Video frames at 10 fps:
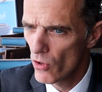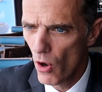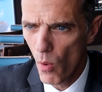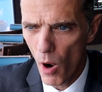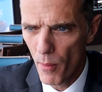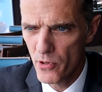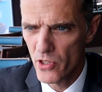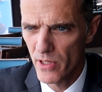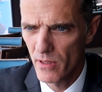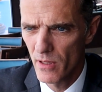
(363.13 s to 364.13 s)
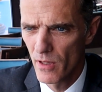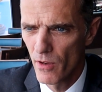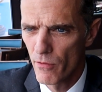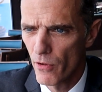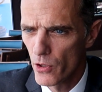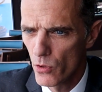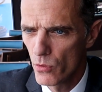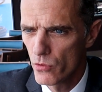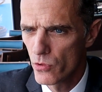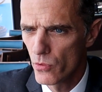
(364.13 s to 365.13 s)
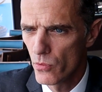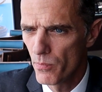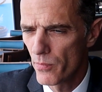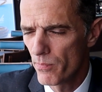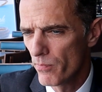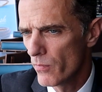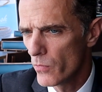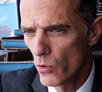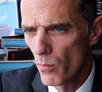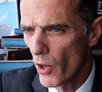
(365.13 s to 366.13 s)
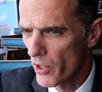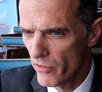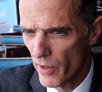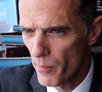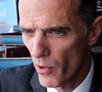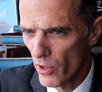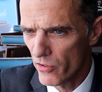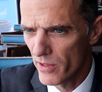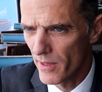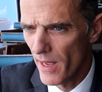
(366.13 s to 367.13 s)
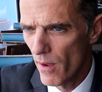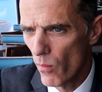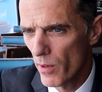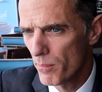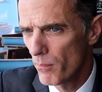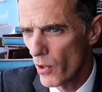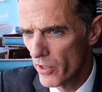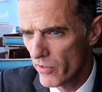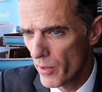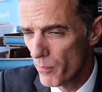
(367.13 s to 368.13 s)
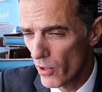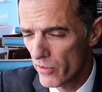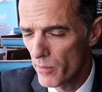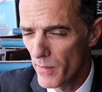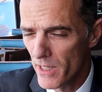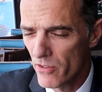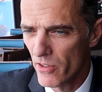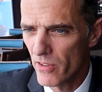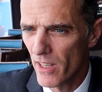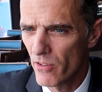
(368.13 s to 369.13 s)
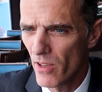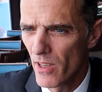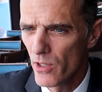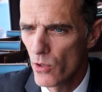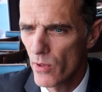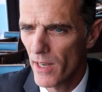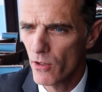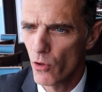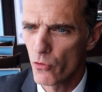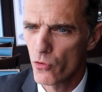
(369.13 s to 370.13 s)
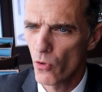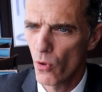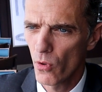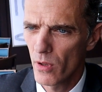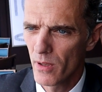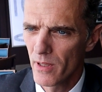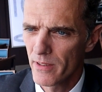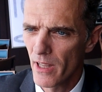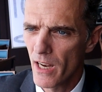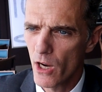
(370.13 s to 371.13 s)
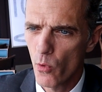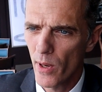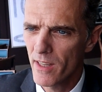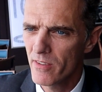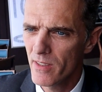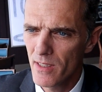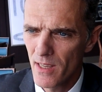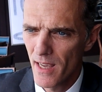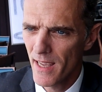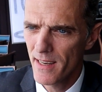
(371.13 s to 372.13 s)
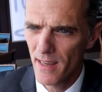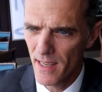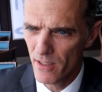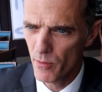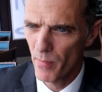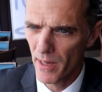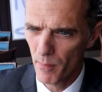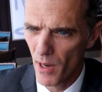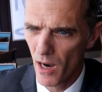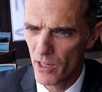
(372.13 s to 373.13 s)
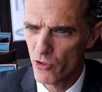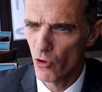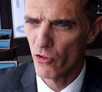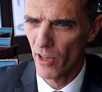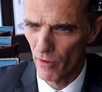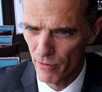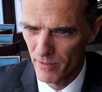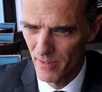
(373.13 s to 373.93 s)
no option for you to do monetary policy. And what monetary policy means is that you can control the liquidity in the interbank market yourself.